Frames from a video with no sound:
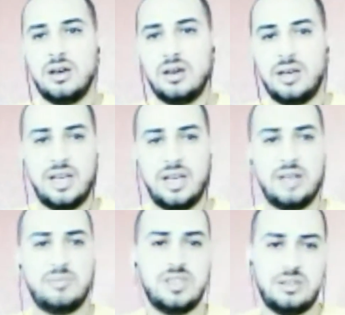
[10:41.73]

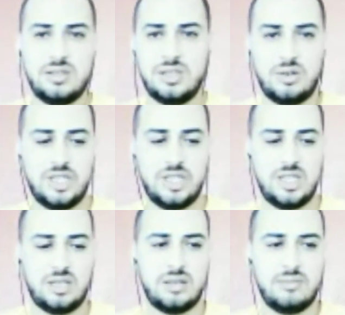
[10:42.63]
helping, like
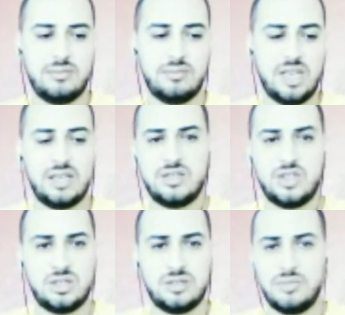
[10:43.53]

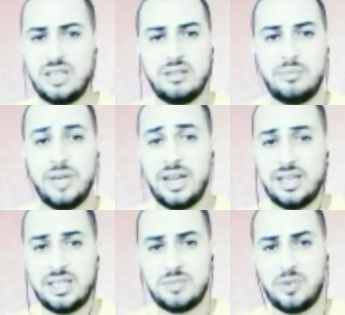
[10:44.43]
making a better
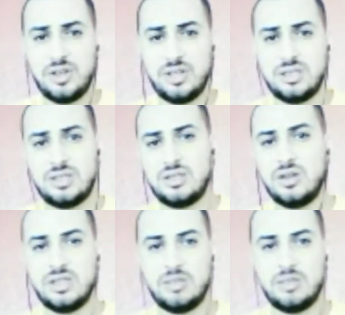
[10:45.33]
experience
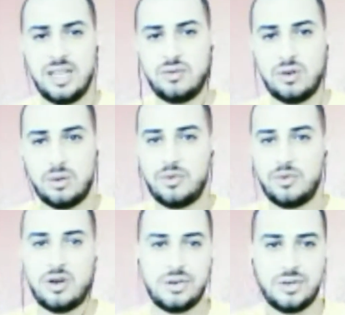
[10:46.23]
on the platform for
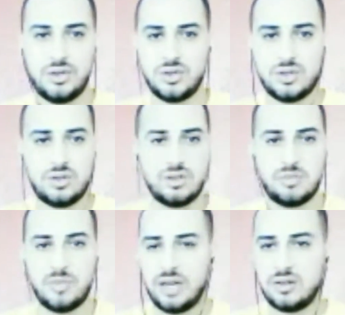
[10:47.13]
our users,
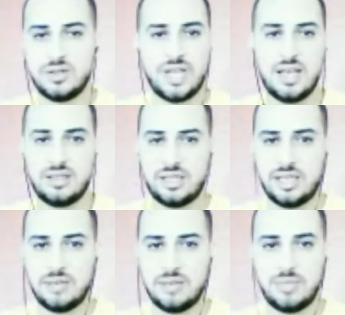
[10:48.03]
backers, and
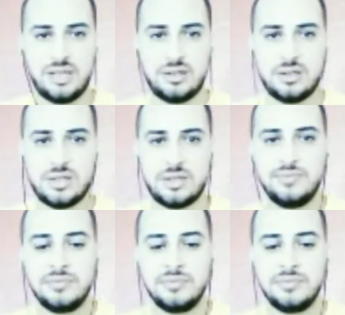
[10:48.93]
campaigners.